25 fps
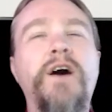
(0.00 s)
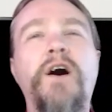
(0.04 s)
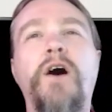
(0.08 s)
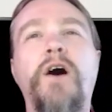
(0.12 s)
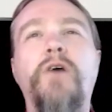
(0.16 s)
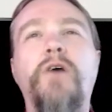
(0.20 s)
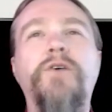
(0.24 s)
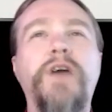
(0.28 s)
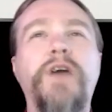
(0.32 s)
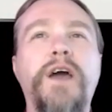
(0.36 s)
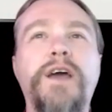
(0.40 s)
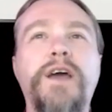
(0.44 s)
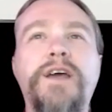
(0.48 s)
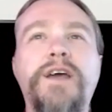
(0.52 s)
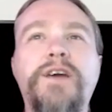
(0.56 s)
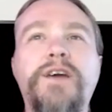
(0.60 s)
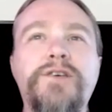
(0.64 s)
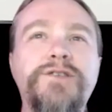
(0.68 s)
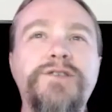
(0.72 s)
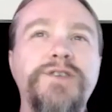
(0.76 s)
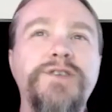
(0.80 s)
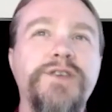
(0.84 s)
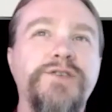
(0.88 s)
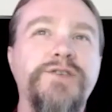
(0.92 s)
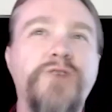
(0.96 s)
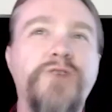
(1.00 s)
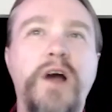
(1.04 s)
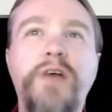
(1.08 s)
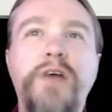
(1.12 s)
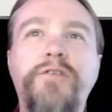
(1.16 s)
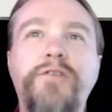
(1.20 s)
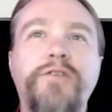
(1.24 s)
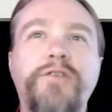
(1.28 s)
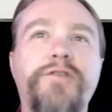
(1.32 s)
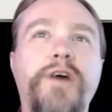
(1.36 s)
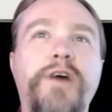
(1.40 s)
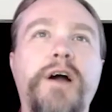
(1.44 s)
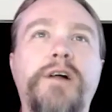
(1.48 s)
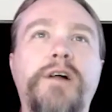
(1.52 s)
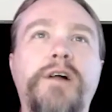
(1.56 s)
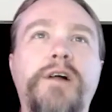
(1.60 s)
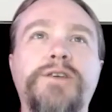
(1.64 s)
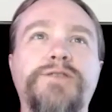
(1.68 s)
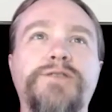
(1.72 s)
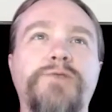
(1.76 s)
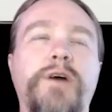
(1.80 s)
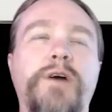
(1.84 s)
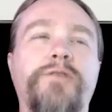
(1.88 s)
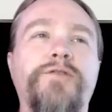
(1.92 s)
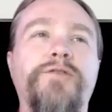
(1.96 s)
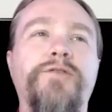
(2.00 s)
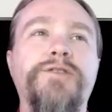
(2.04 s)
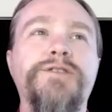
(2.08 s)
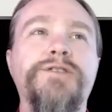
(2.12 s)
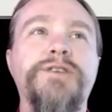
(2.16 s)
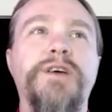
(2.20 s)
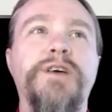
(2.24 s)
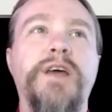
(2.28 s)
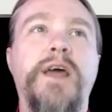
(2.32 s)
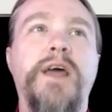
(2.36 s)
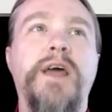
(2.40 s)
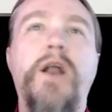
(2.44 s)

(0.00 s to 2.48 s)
okay, here's the driver file it's referencing,